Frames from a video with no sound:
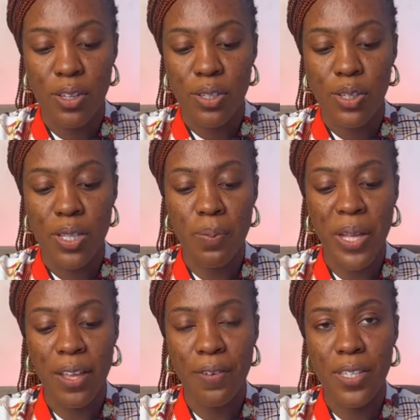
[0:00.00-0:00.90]
So the
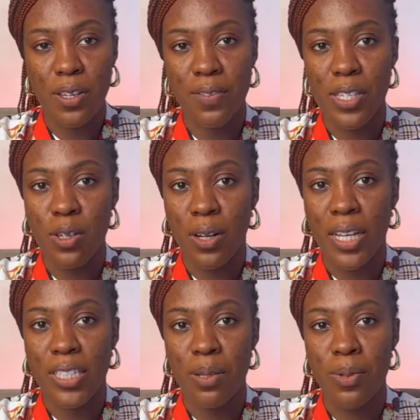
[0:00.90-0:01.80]
benefits of this
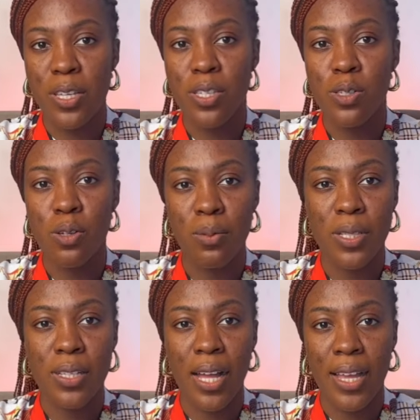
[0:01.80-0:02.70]
scholarship is
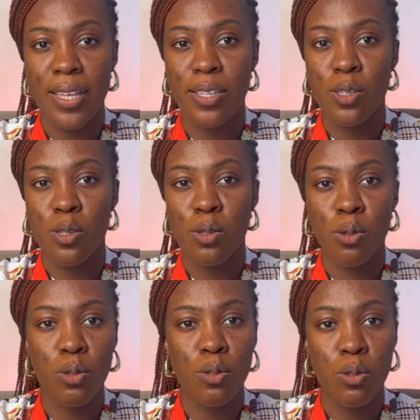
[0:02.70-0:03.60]
something that is
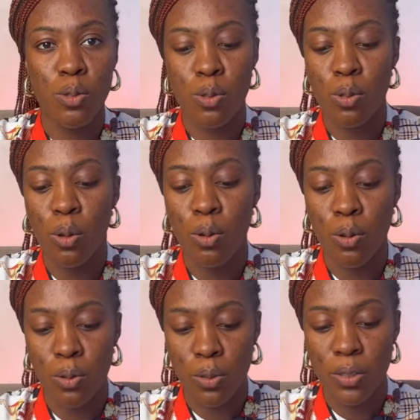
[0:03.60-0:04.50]
so
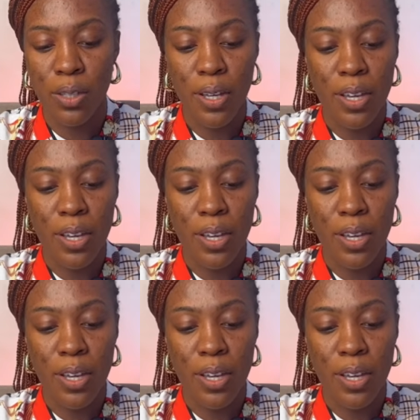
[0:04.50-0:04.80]
good.